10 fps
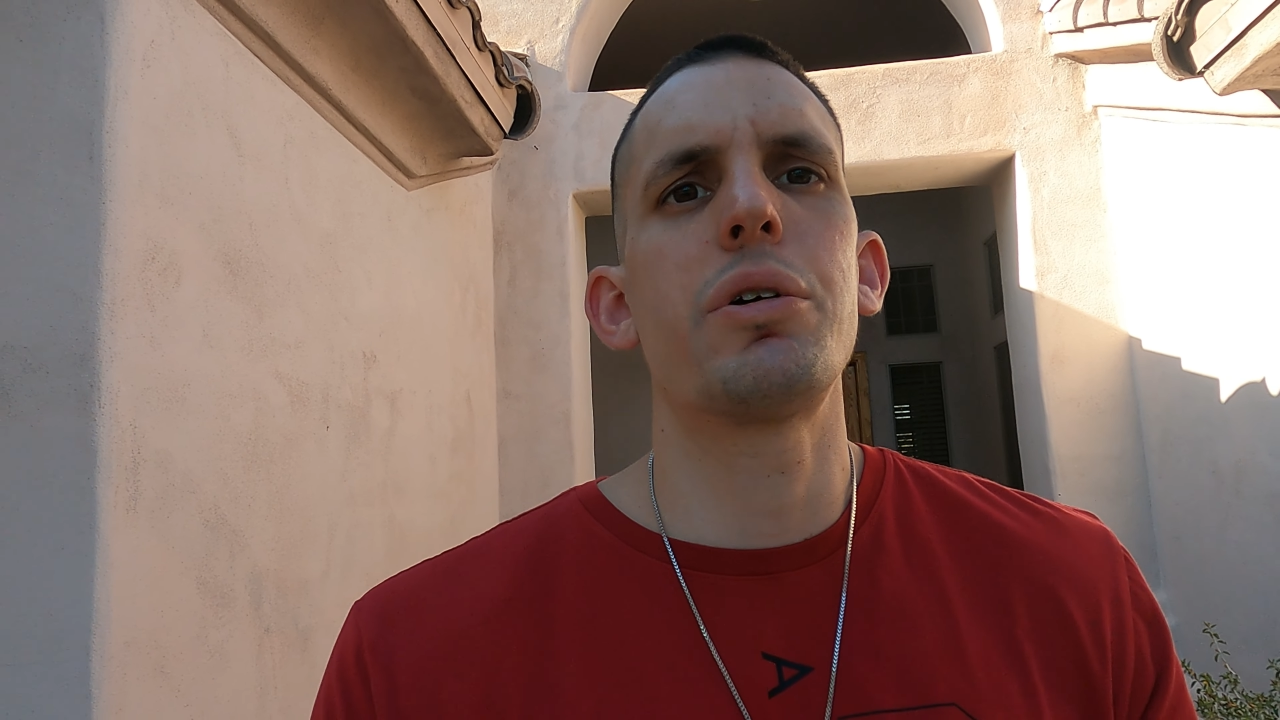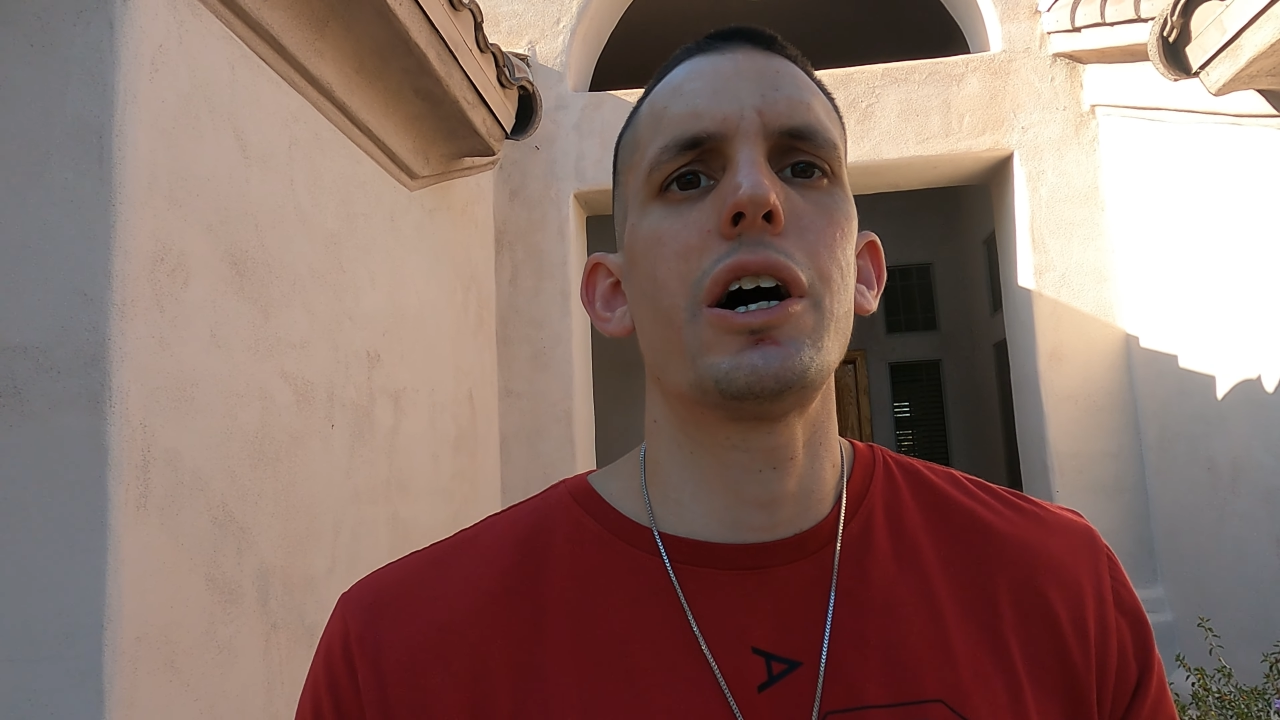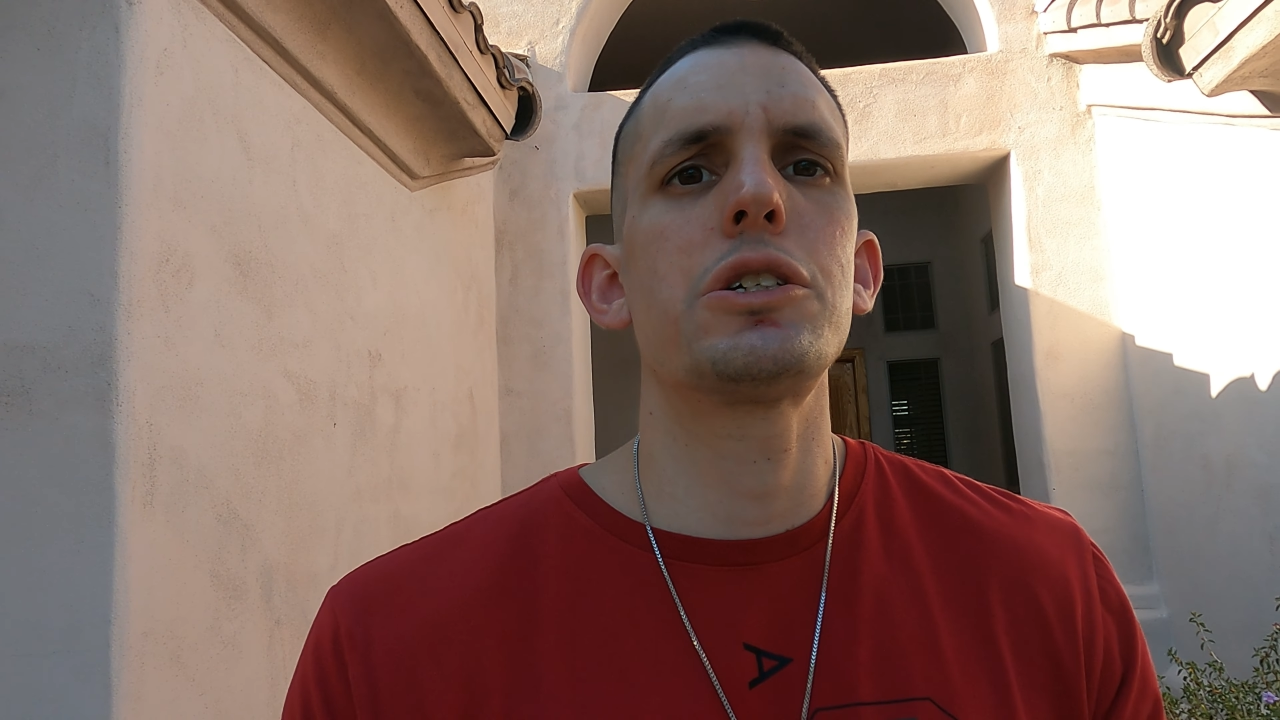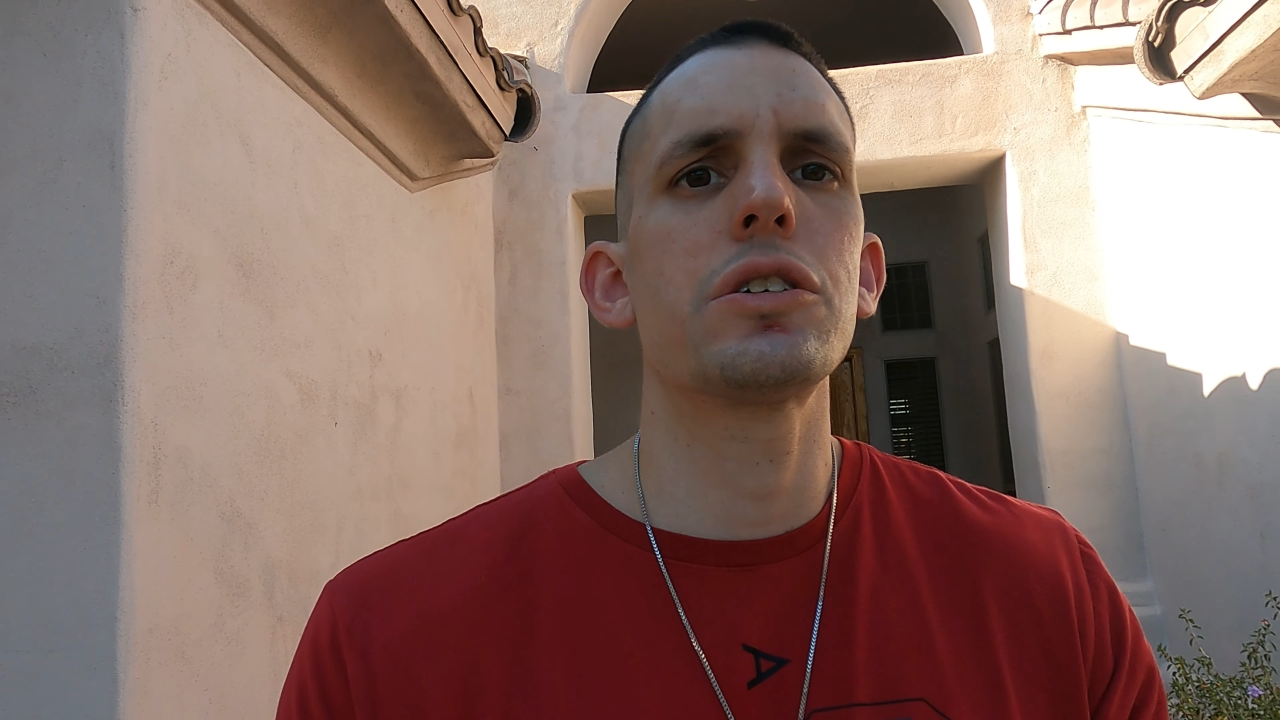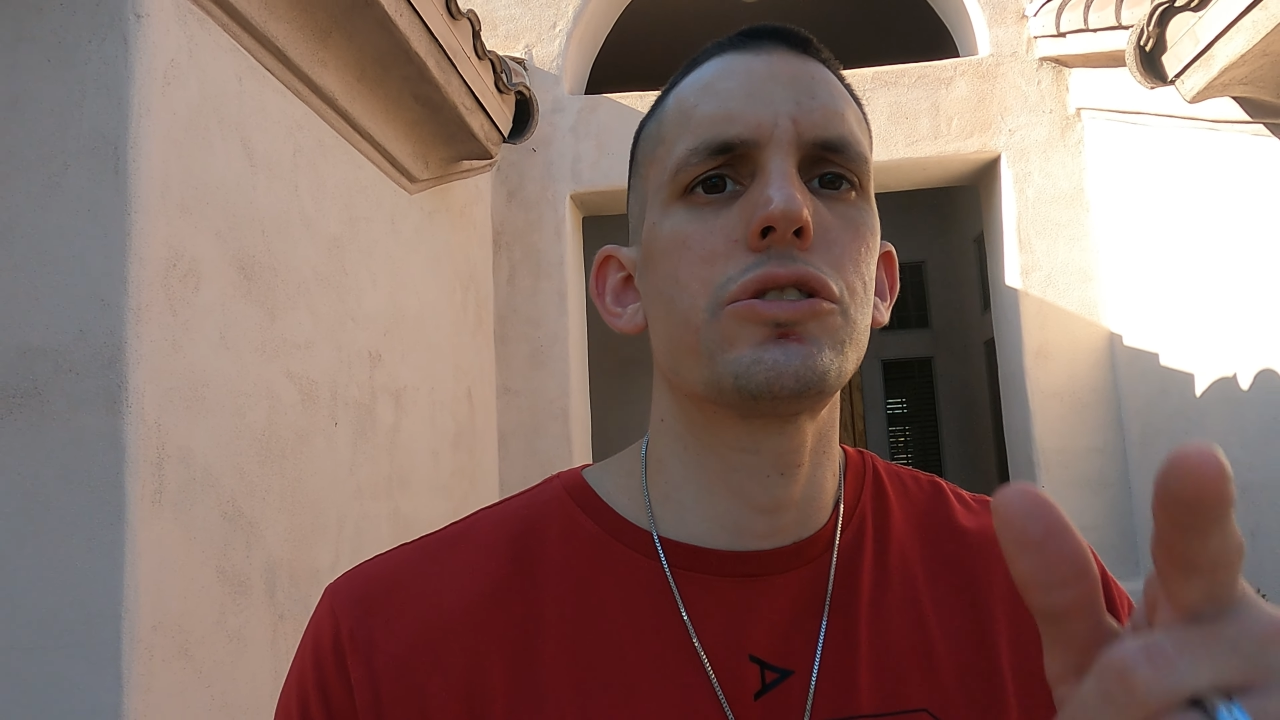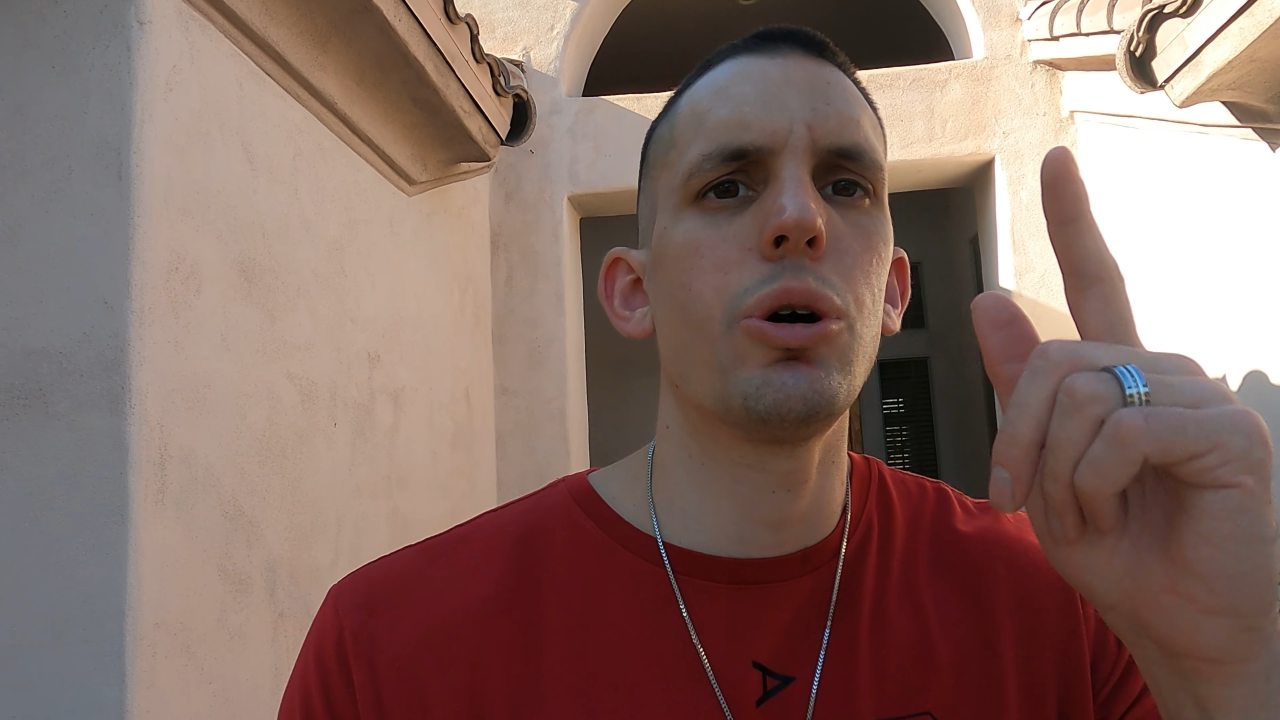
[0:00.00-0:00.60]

Projects.